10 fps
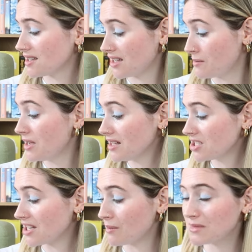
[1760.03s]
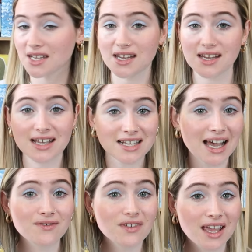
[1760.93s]
Camilla Shamsie is
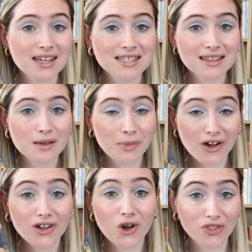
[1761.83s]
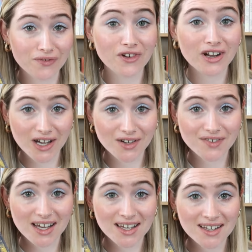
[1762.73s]
advocating the book on the front cover.